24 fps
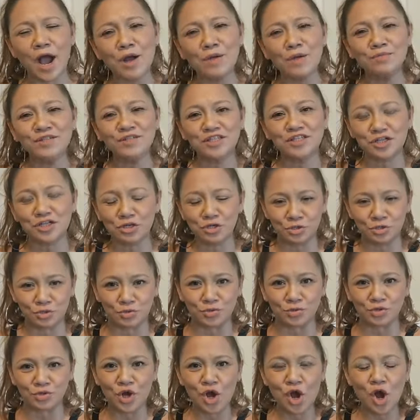
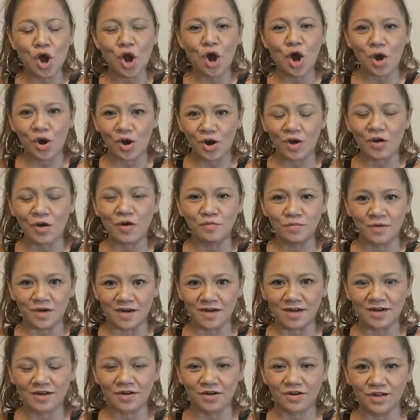absolute
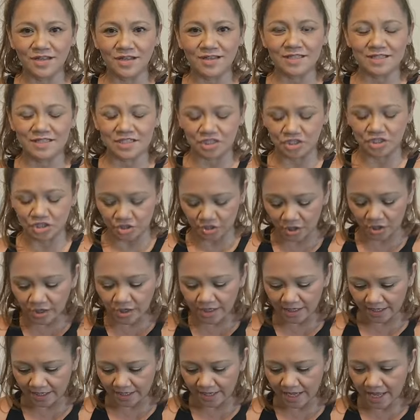hallmark on this
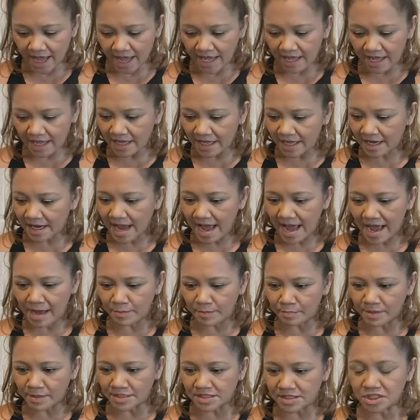journey. It
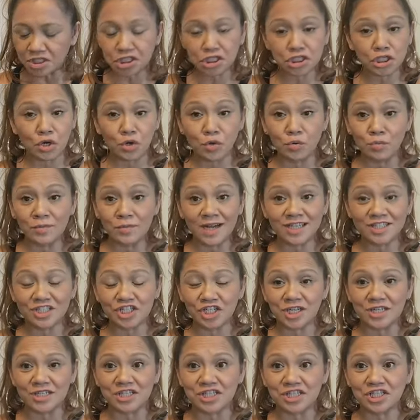happens so much
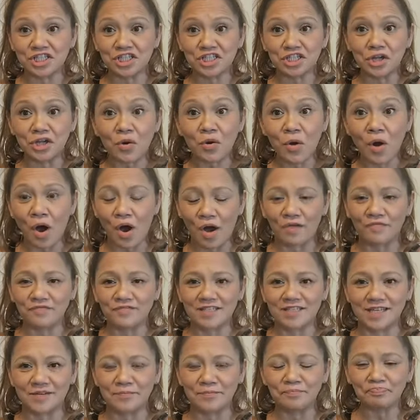and so
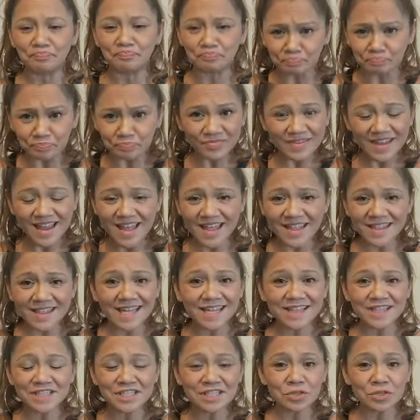often
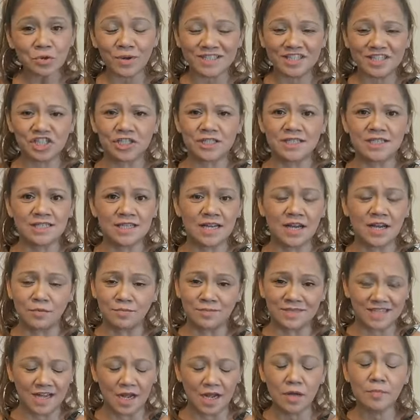that this question
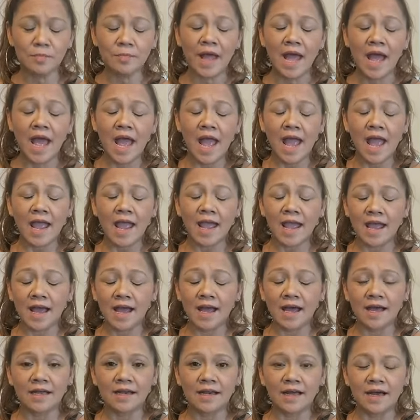comes up
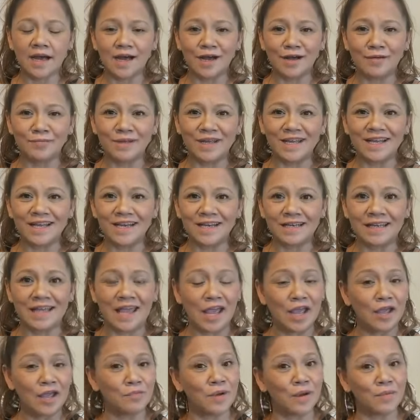and um, it
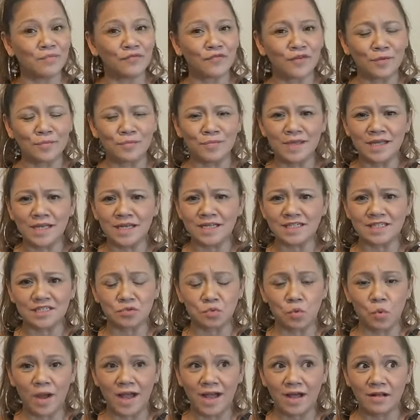came up for me as
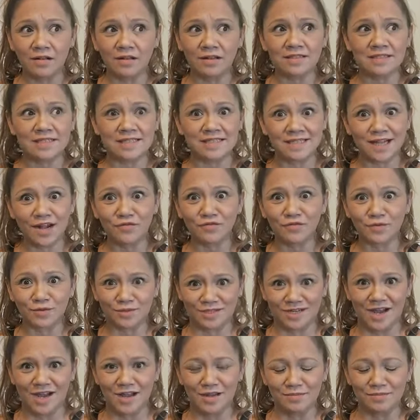well several
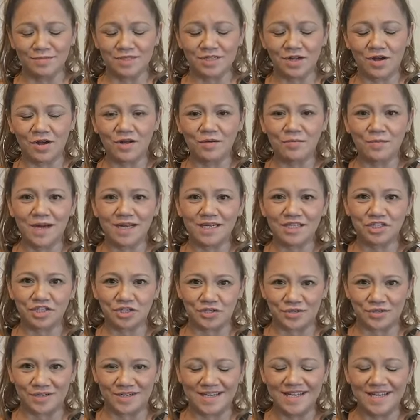times on my
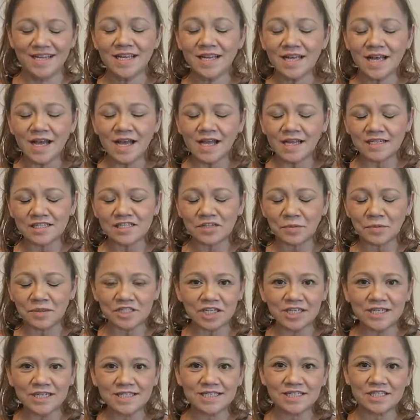journey,
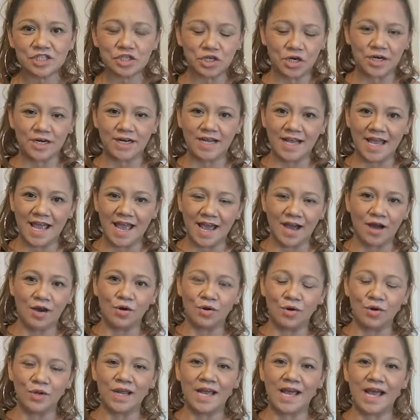especially starting
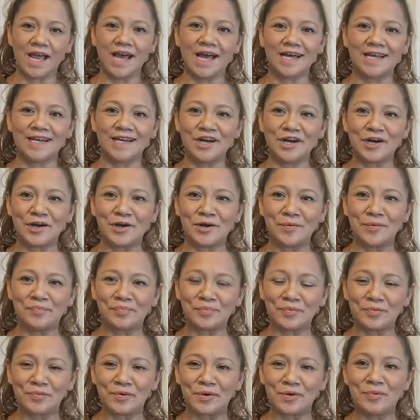out. And um,
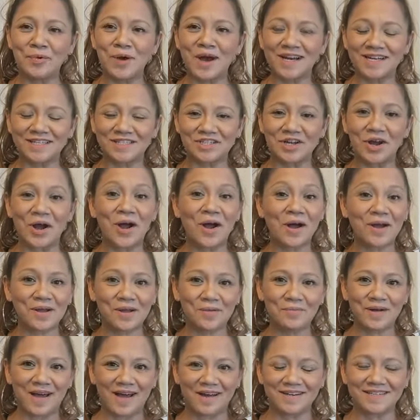we want to talk
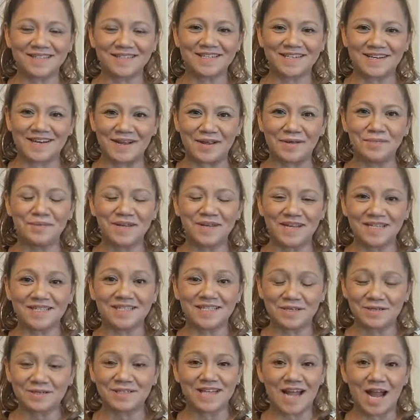about it today because
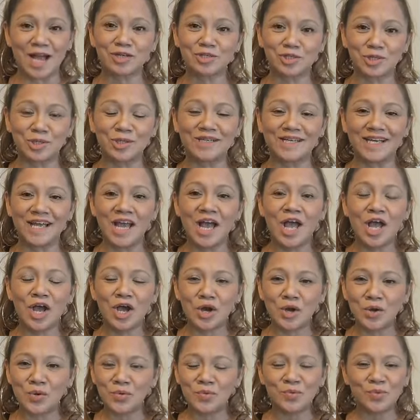there's actually
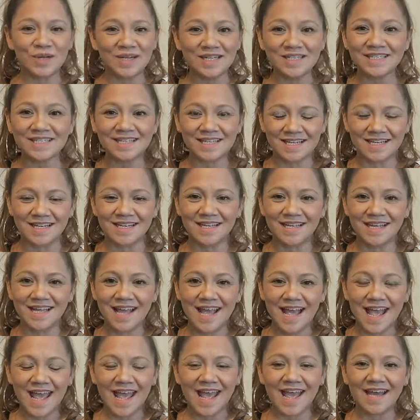a reason
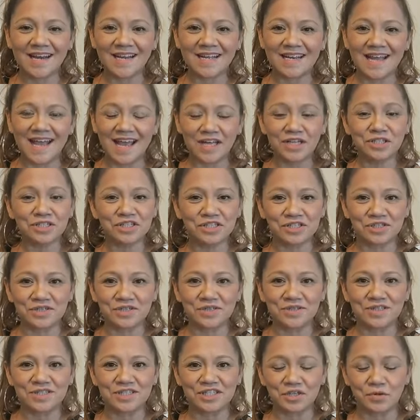and an answer
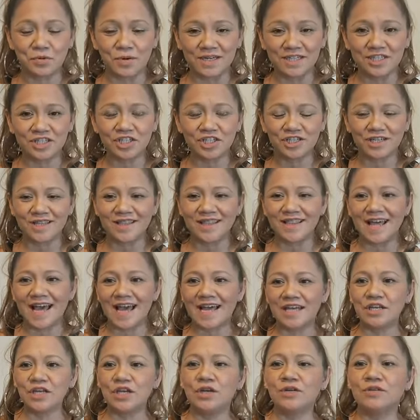to this question
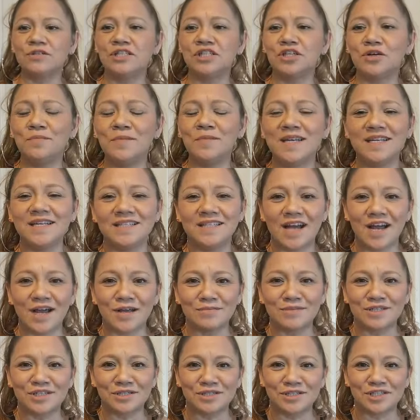that you know so many
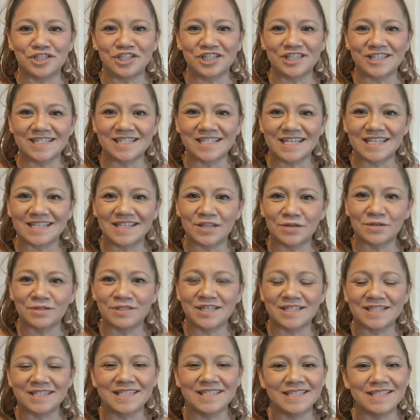times there's just it, there
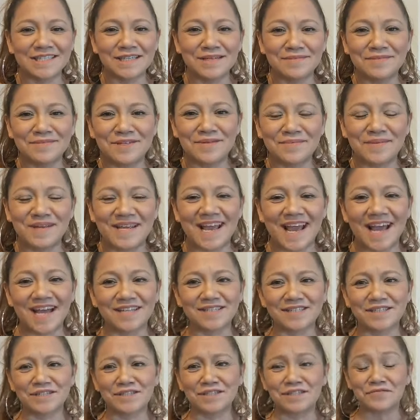doesn't seem to be
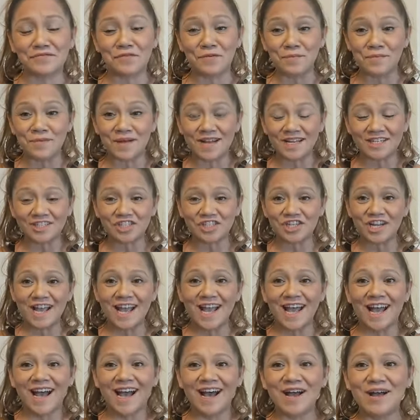answers for much
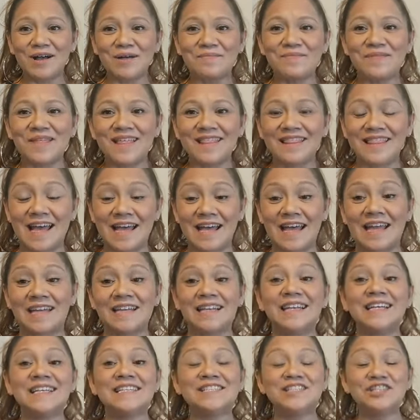um, the, at
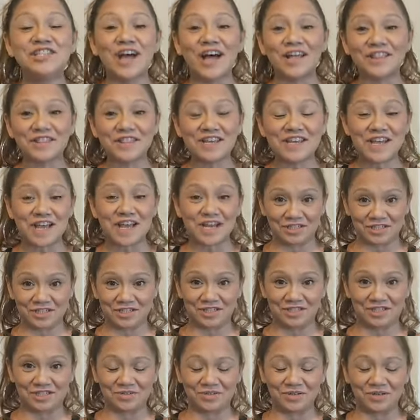least not the
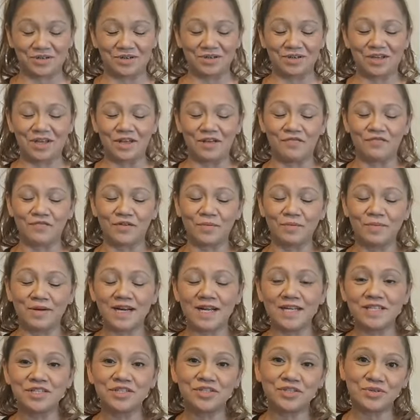answers you're looking for but
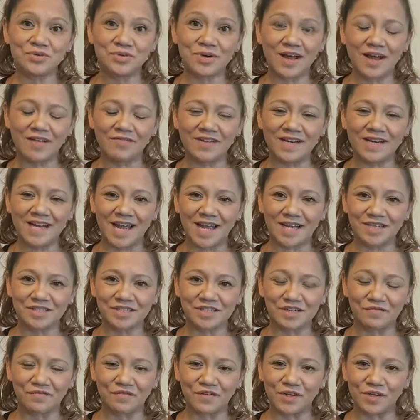i do have an answer
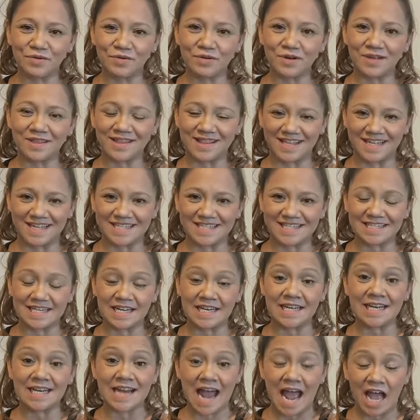for you on this and
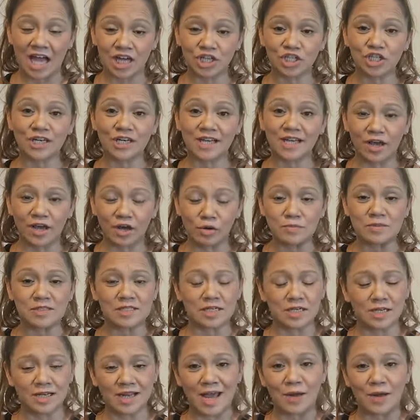it actually helps
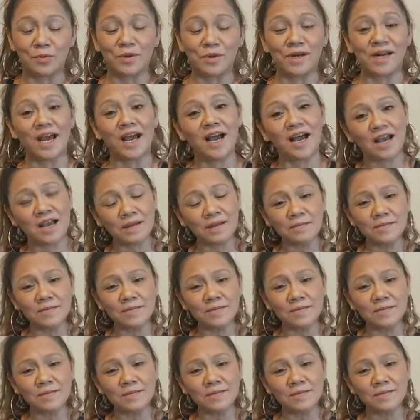a lot when i